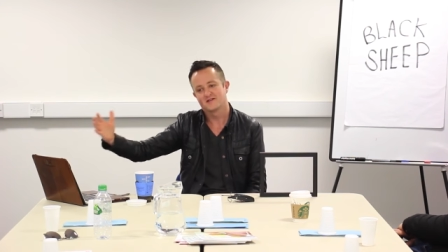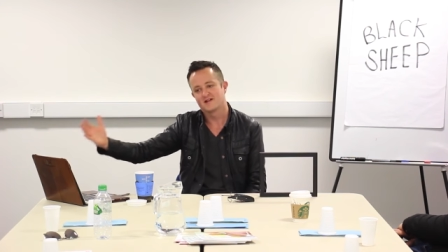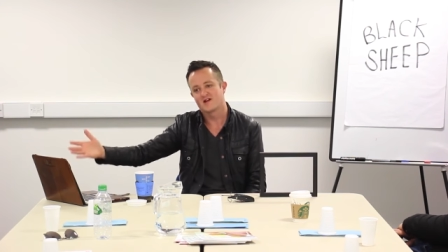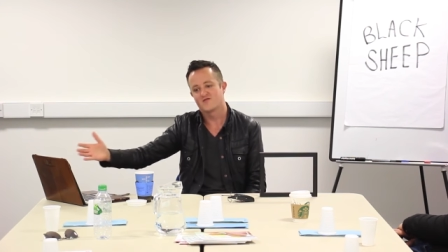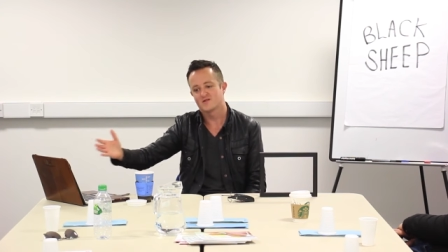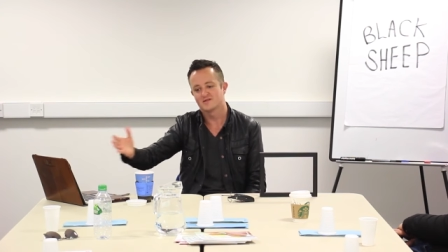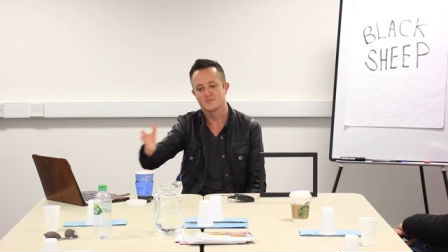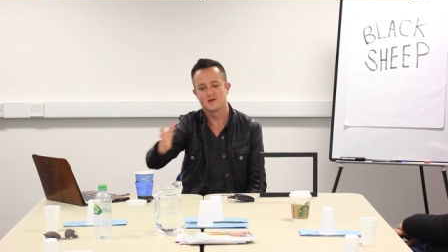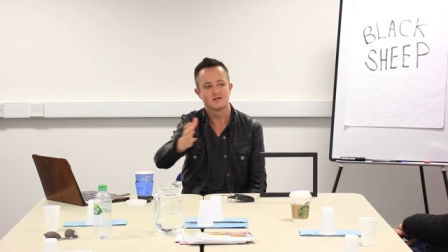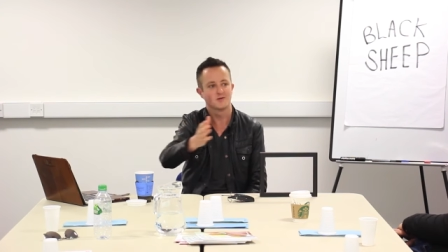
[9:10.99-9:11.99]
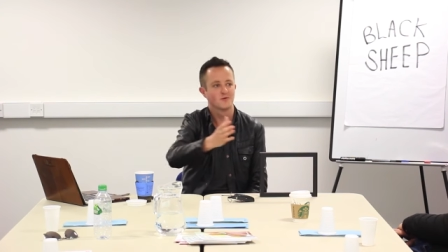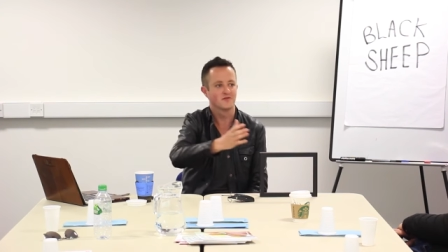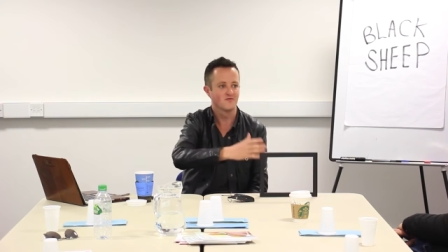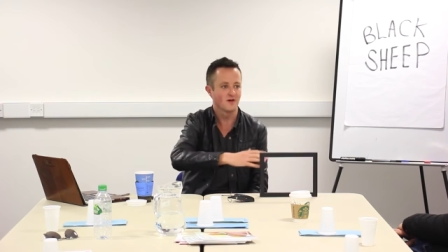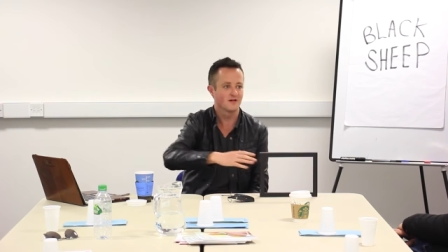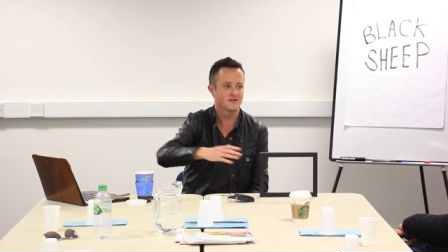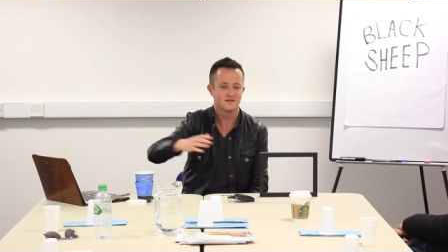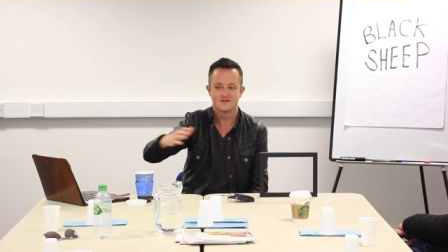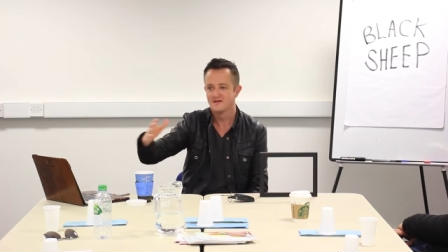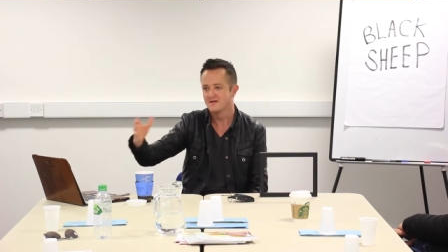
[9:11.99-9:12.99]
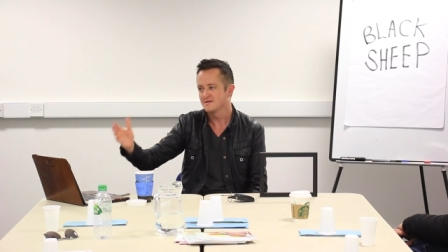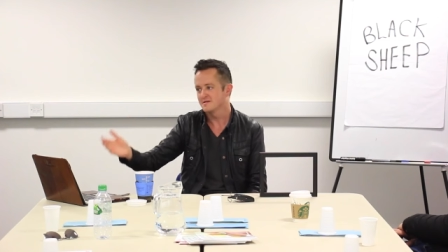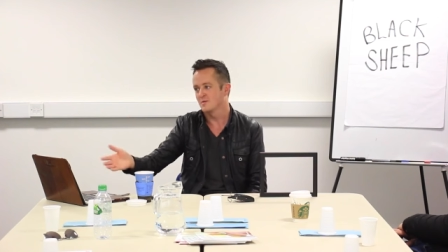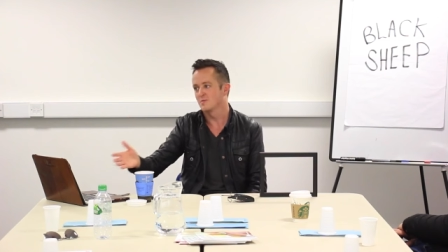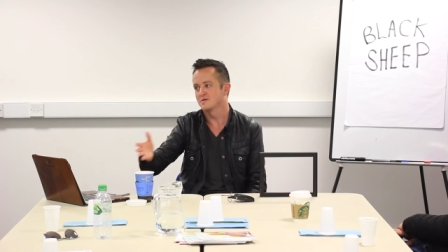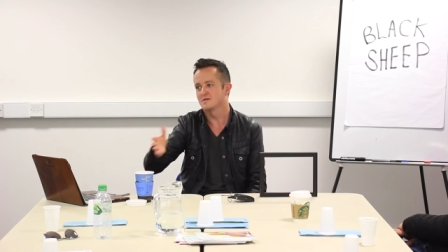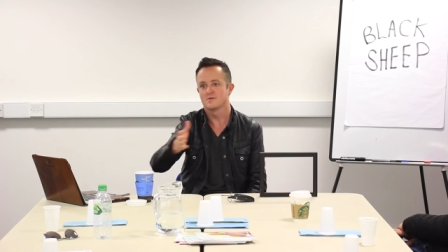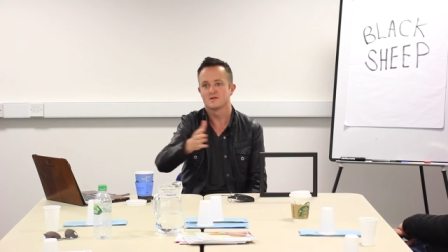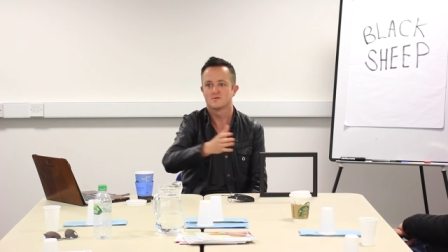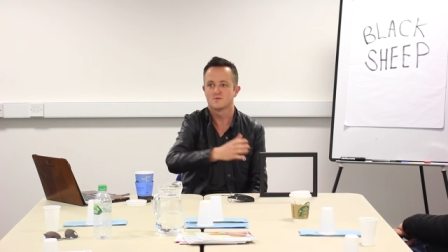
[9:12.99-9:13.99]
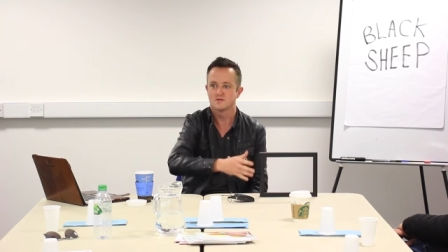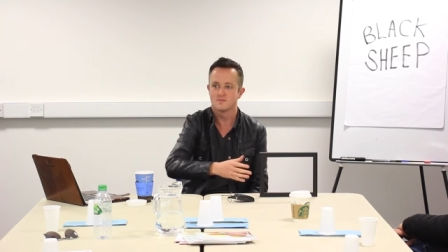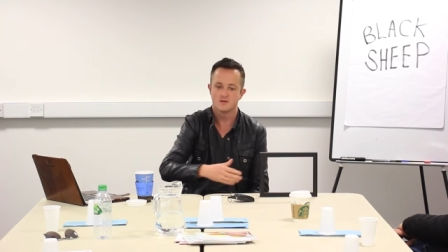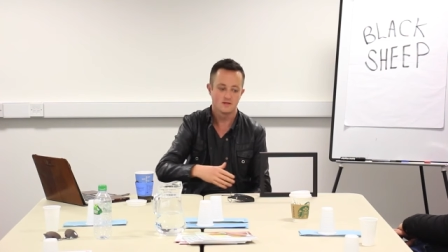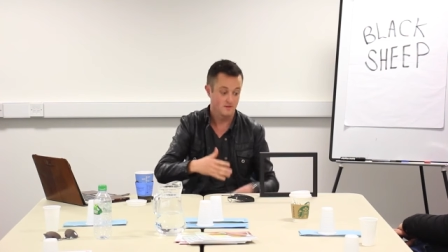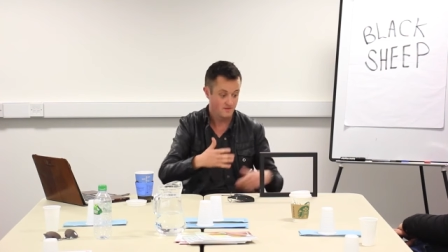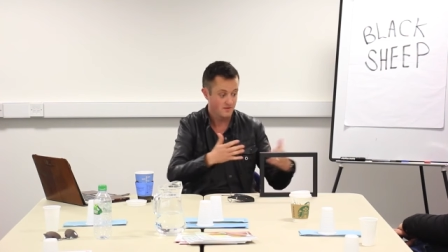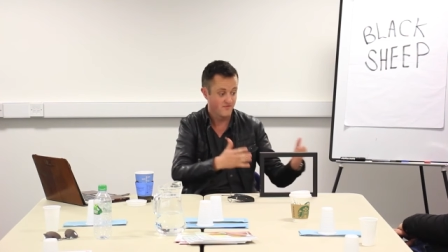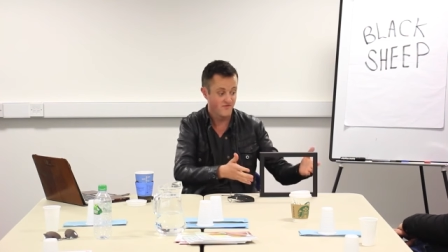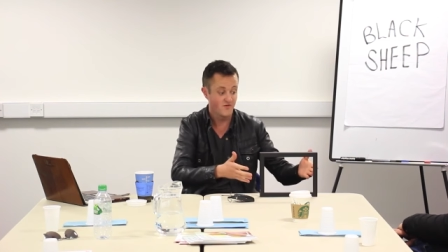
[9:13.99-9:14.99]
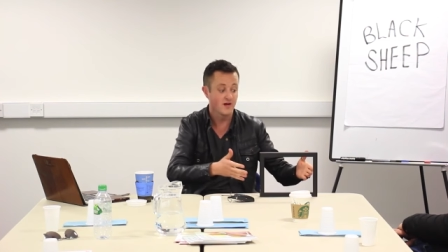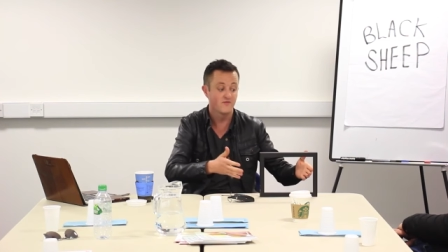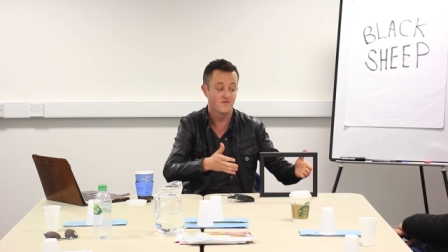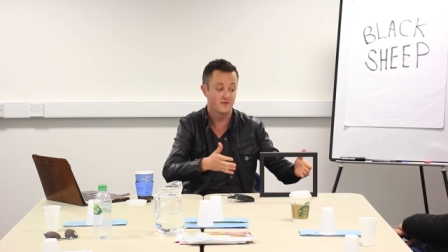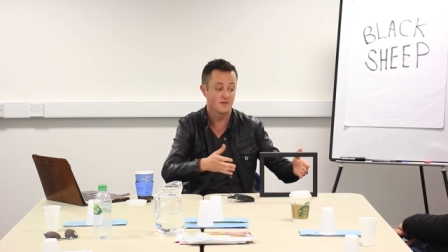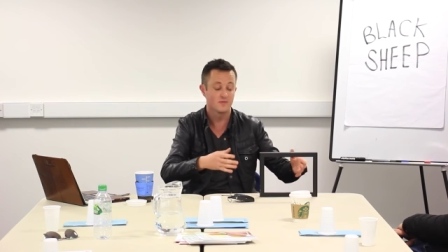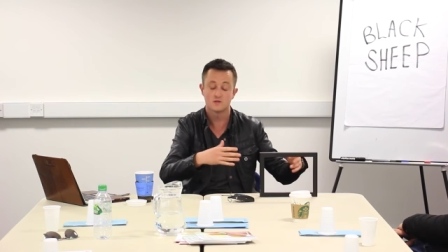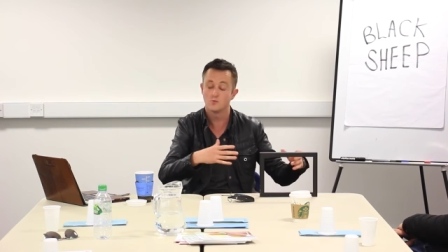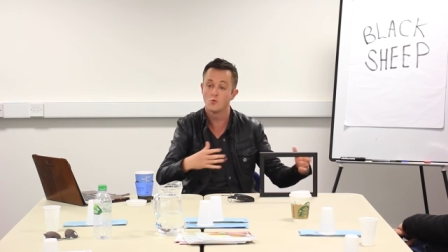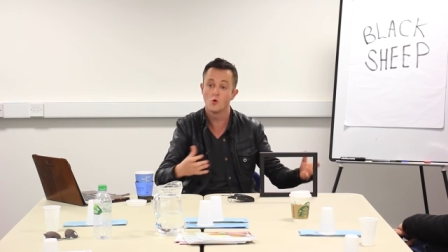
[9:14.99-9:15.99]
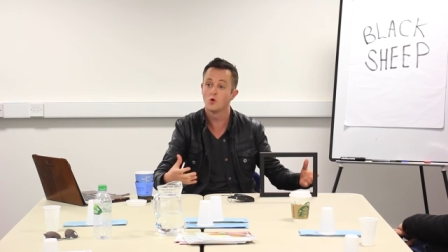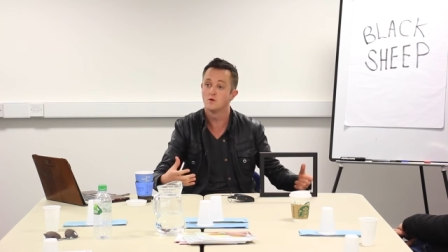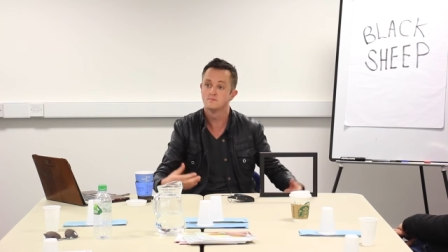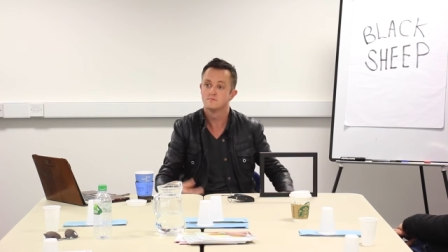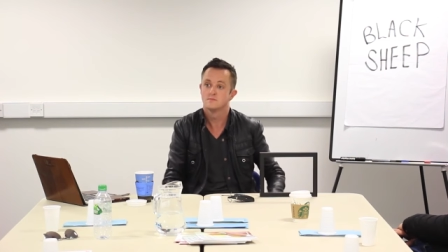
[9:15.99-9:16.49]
the left is debating with the right, someone's debating with somebody, frame for them is a war.